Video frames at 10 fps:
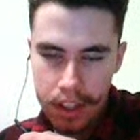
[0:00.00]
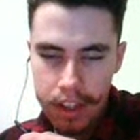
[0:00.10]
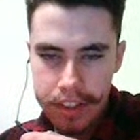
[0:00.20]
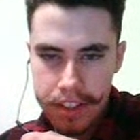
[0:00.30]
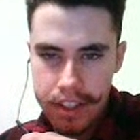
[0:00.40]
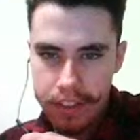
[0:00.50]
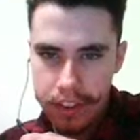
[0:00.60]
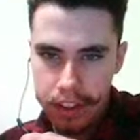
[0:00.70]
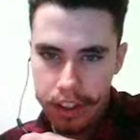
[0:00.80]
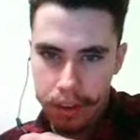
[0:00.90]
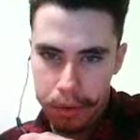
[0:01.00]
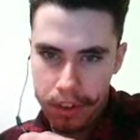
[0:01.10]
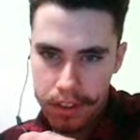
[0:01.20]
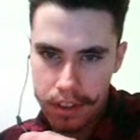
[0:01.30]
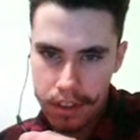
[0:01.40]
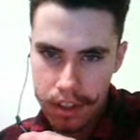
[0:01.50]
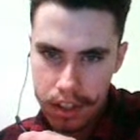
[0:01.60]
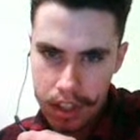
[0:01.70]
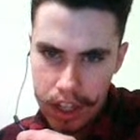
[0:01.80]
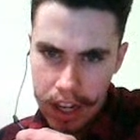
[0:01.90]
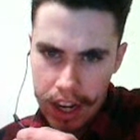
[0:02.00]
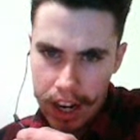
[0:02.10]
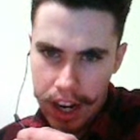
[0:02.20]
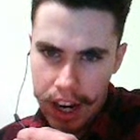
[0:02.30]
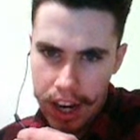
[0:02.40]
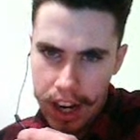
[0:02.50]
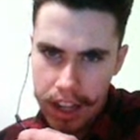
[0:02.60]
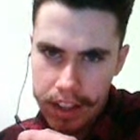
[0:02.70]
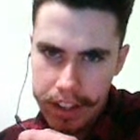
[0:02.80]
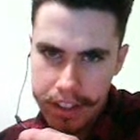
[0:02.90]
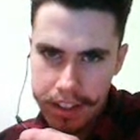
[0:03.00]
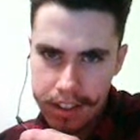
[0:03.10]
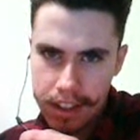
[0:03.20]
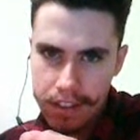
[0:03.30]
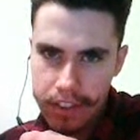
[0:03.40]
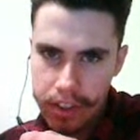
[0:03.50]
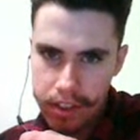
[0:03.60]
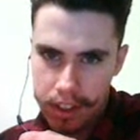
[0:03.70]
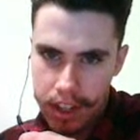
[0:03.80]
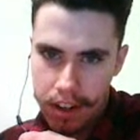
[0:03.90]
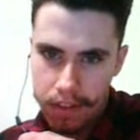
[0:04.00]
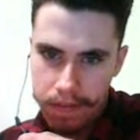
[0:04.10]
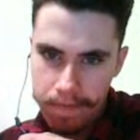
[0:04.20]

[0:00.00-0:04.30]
This is different than the other ones. This is confusing though.